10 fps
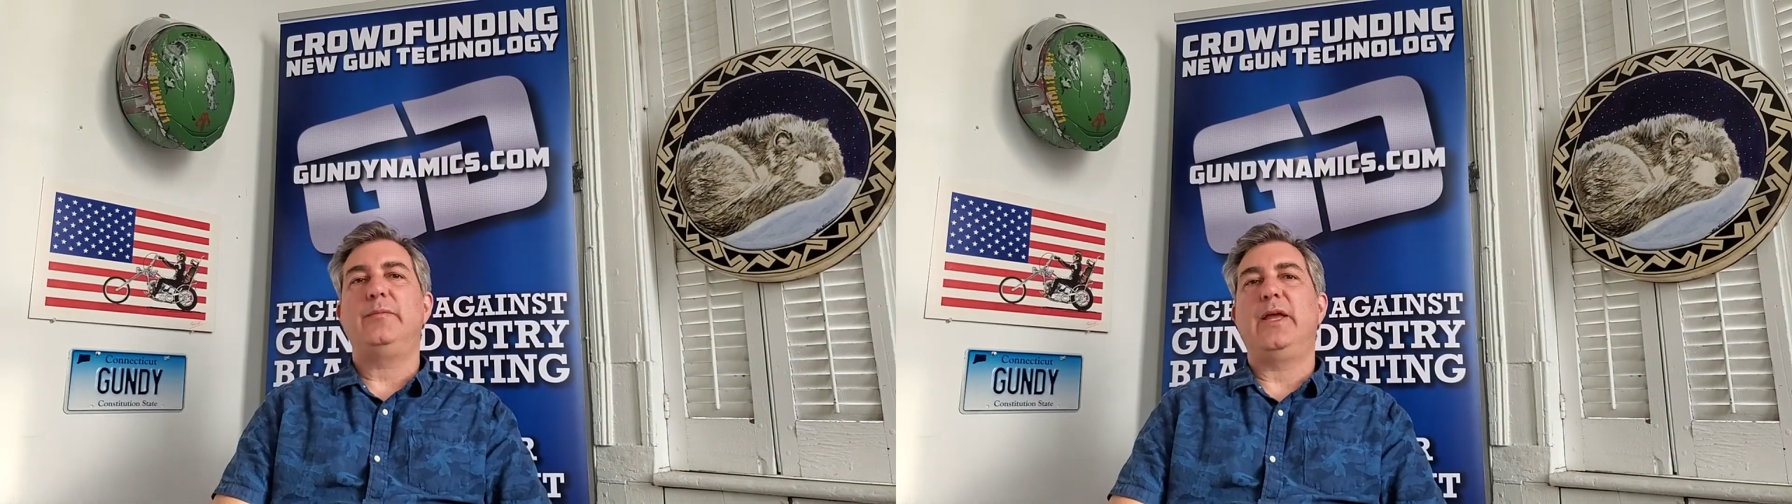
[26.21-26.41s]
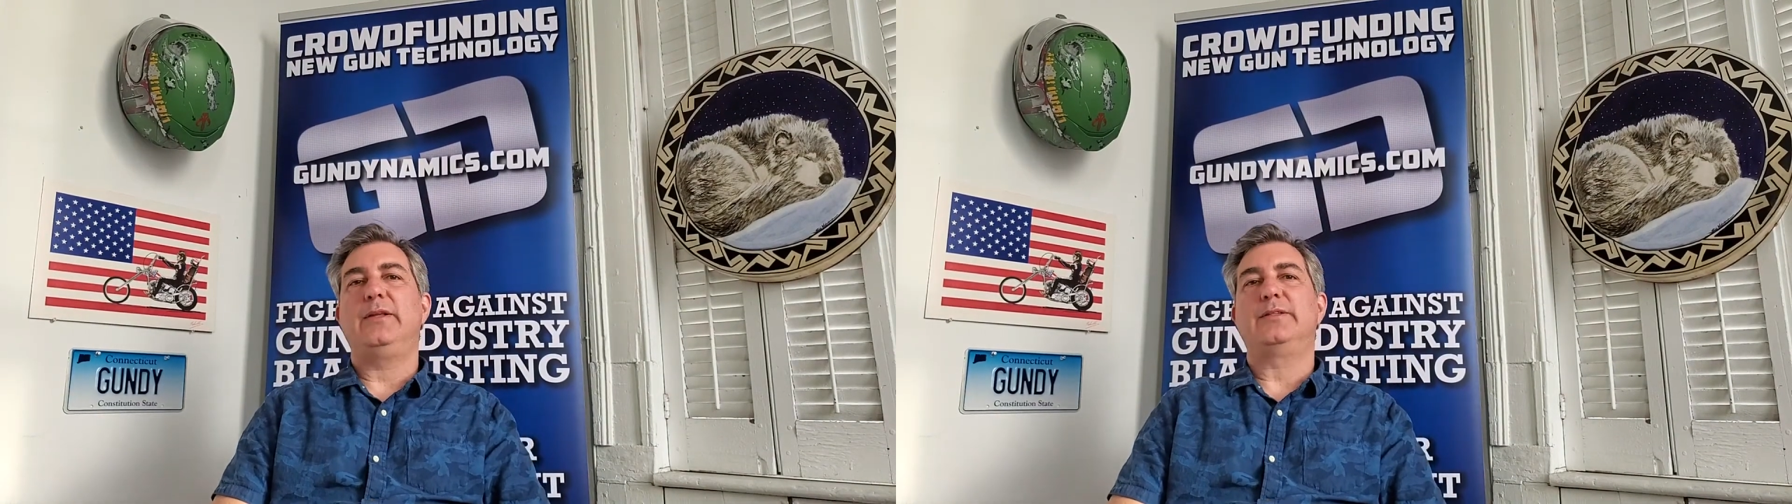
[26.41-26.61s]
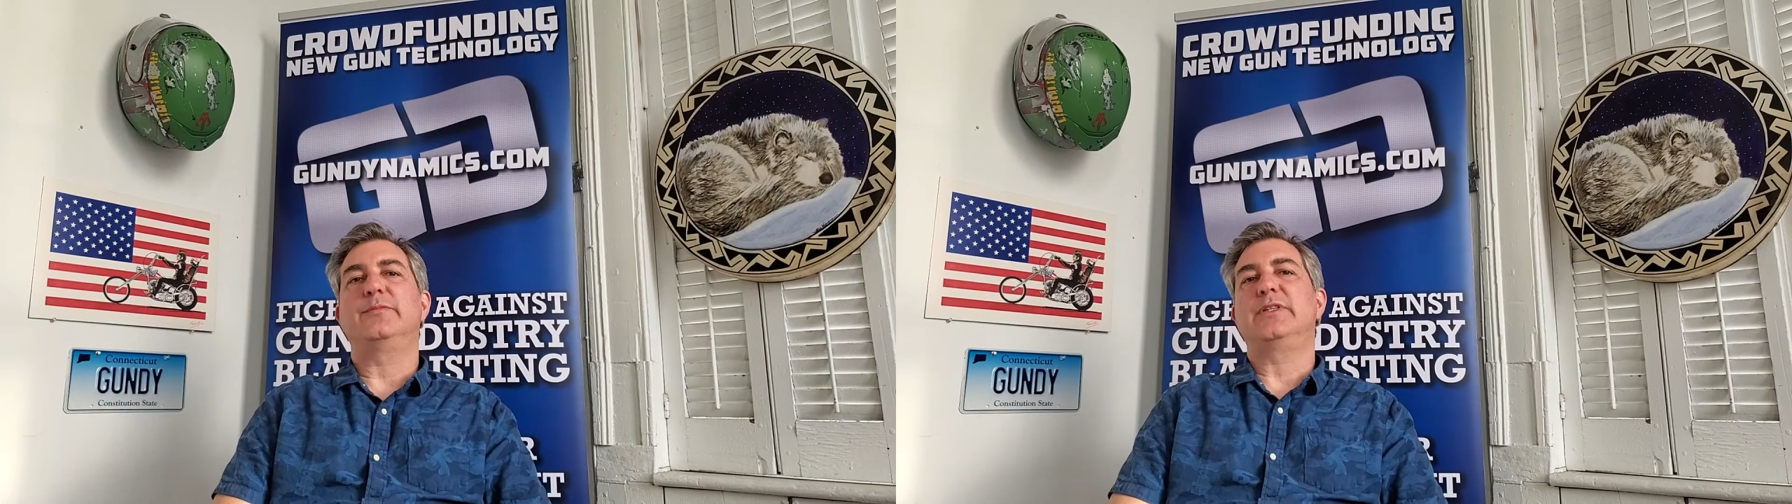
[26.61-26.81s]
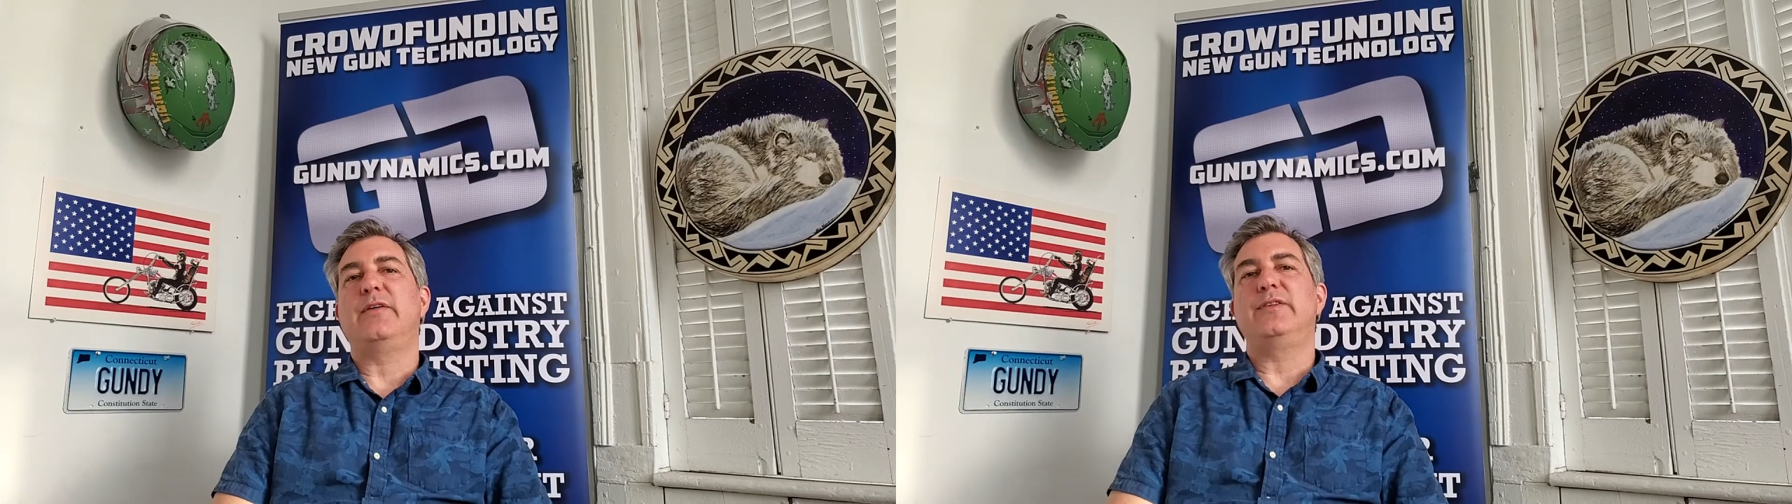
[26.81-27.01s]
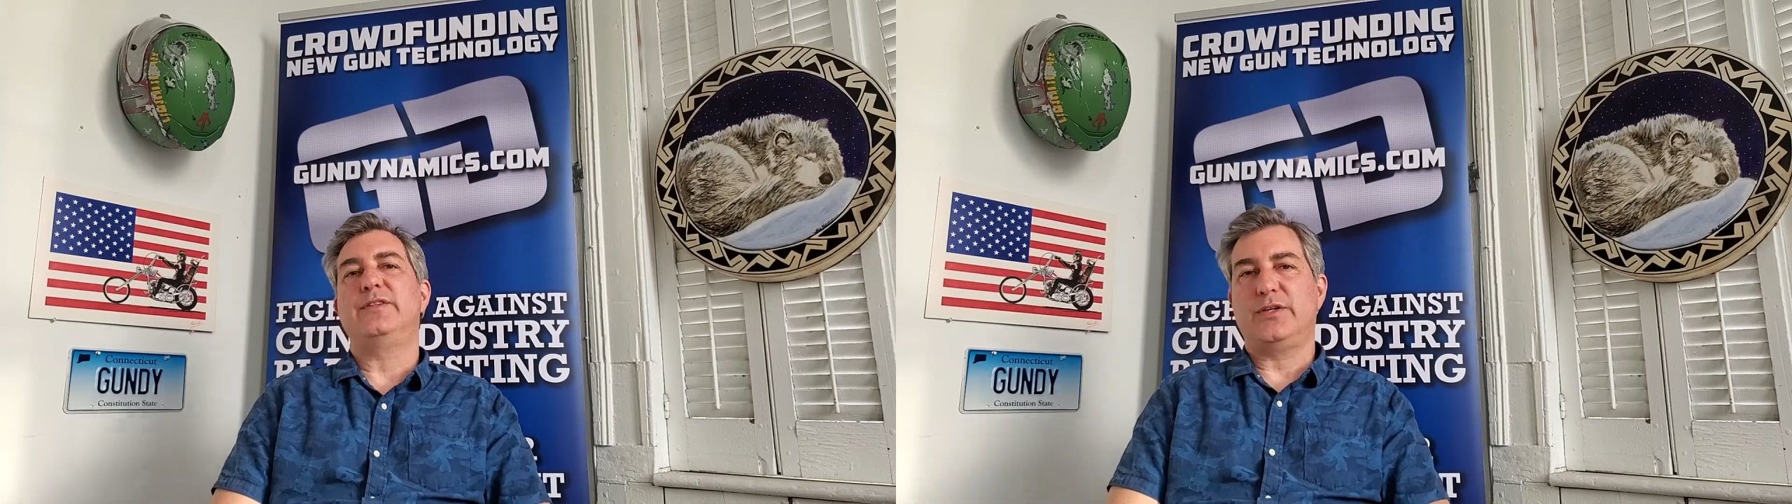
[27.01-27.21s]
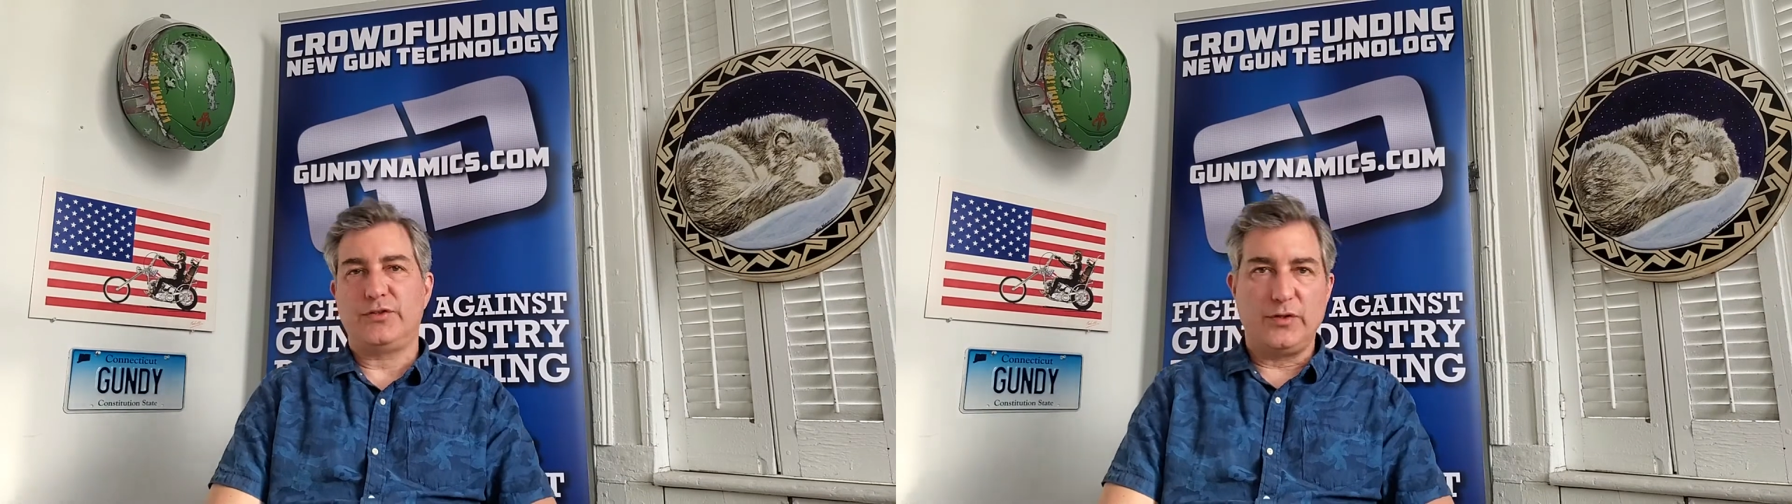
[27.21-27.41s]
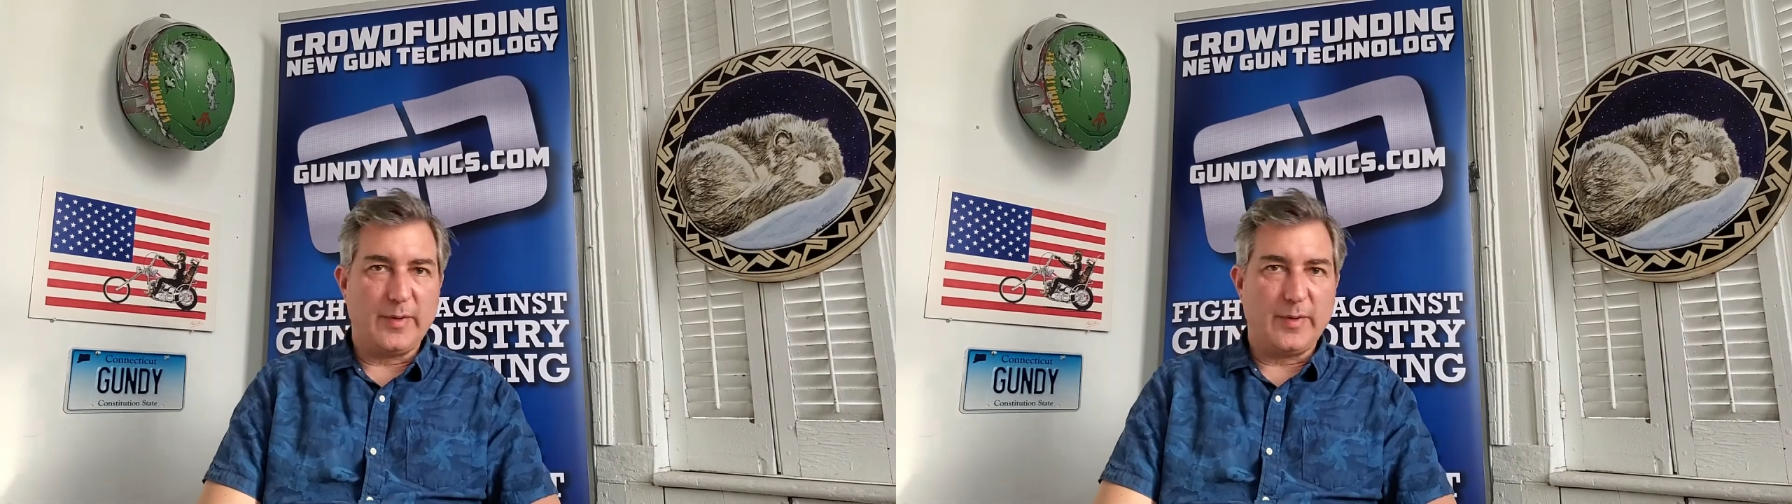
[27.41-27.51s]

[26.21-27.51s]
made some 7.62